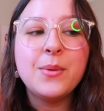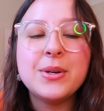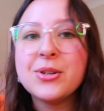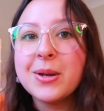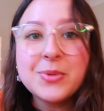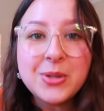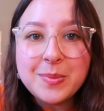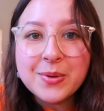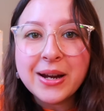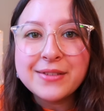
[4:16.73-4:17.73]
which I'm
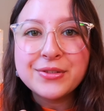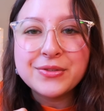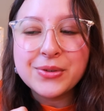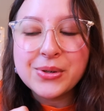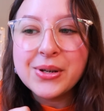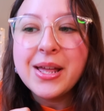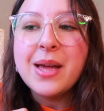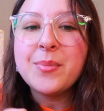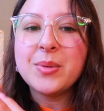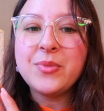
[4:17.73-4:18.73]
super grateful for,
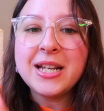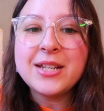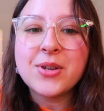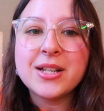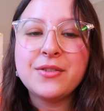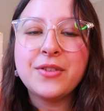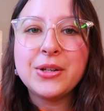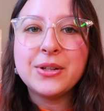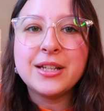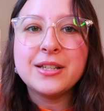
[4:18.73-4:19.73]
but I'm really trying to
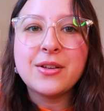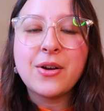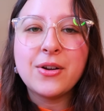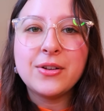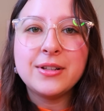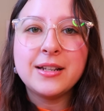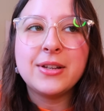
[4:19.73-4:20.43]
focus on